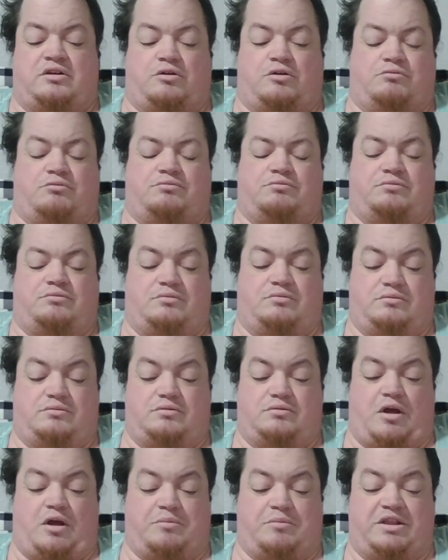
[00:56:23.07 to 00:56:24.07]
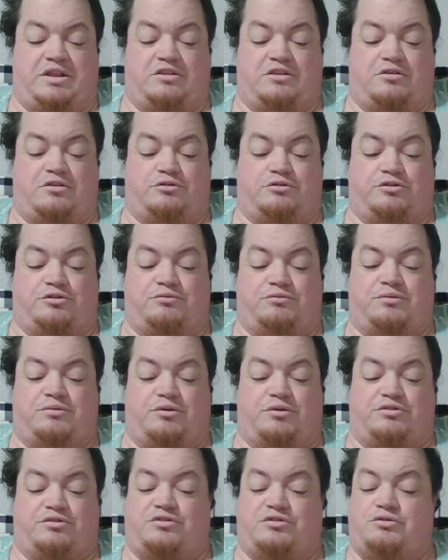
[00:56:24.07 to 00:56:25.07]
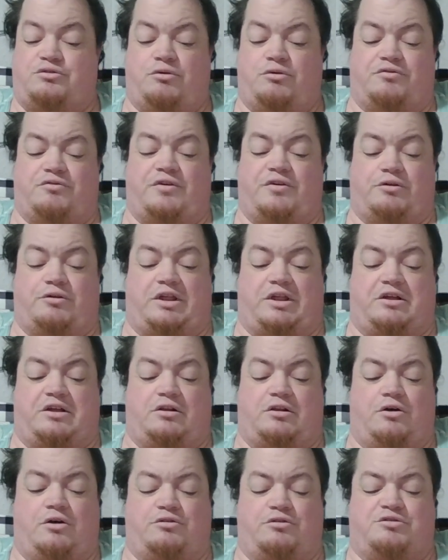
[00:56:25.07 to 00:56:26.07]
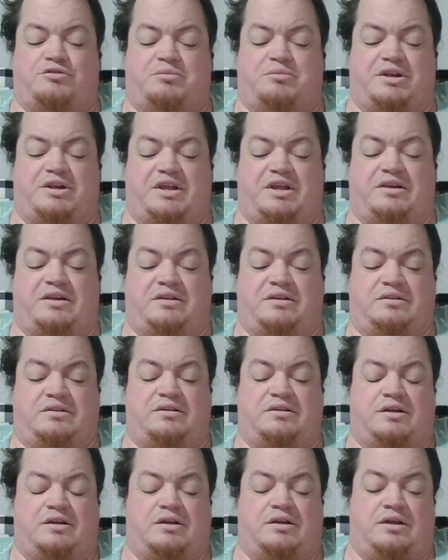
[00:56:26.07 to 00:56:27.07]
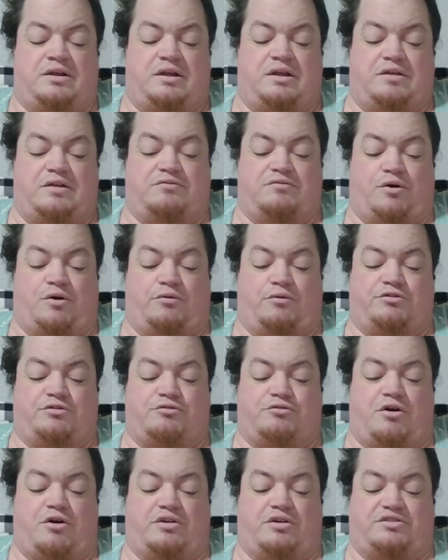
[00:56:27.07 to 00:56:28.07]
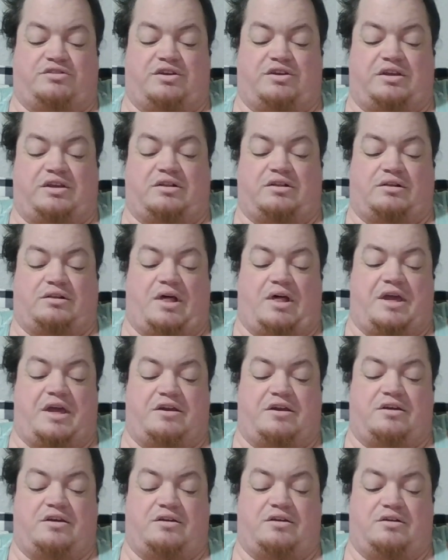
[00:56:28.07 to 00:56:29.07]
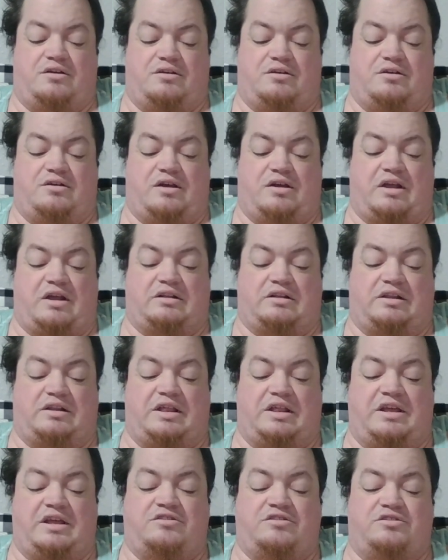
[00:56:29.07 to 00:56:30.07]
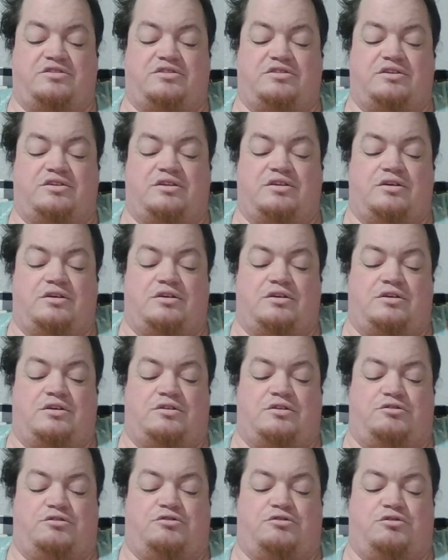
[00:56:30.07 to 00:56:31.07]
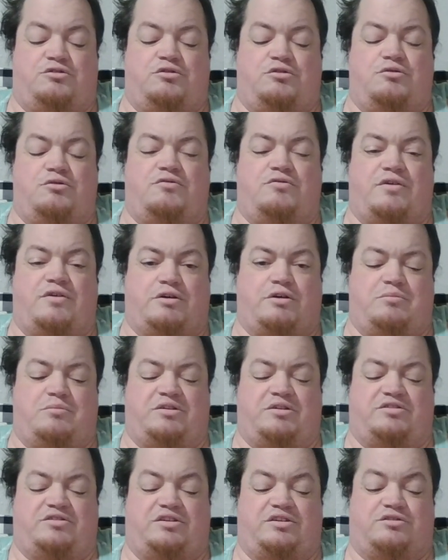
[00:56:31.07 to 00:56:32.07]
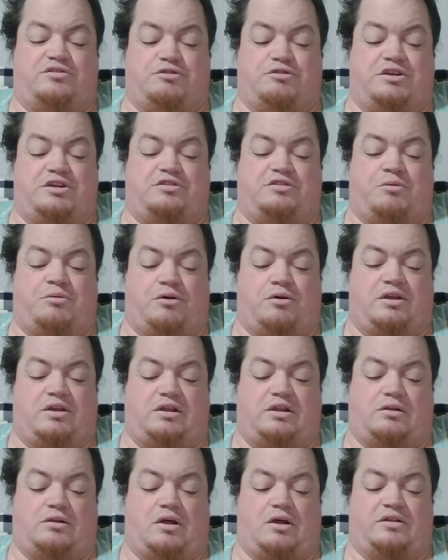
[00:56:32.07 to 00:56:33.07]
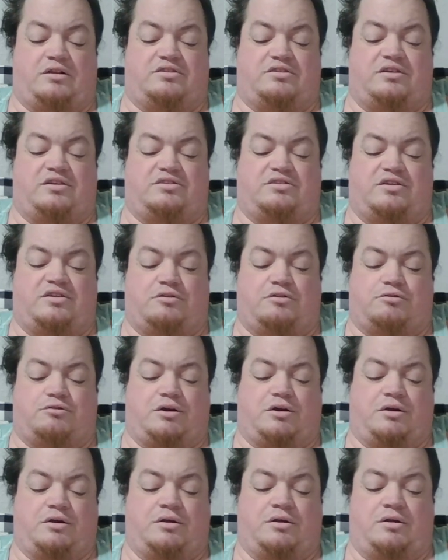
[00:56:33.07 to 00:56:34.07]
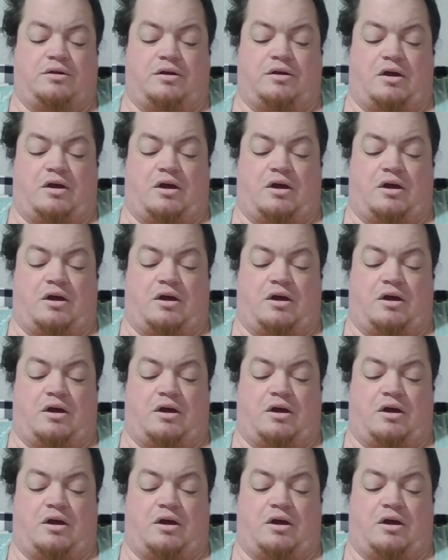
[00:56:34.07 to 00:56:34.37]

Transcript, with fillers: you know, I mean, there's a there's a store fairly close, but it involves crossing like at least two very busy streets, parking lots, etc.